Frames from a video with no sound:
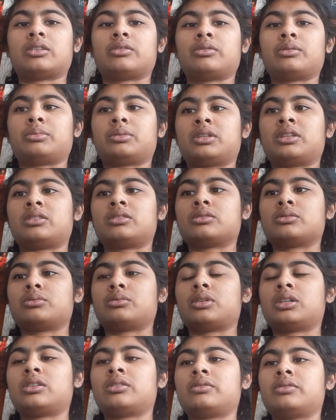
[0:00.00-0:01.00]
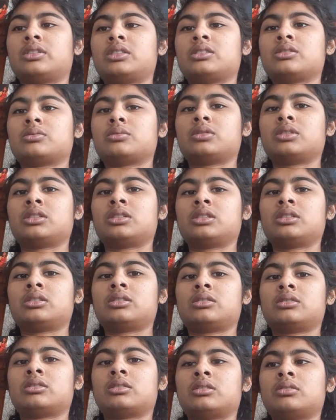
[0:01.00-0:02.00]
everybody's aware of this
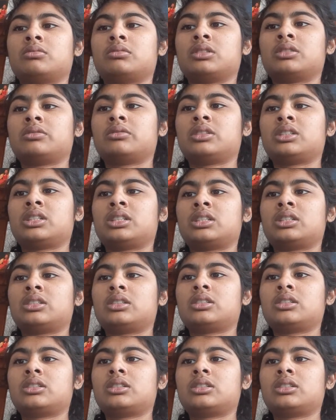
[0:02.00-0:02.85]
one. I don't wanna read it.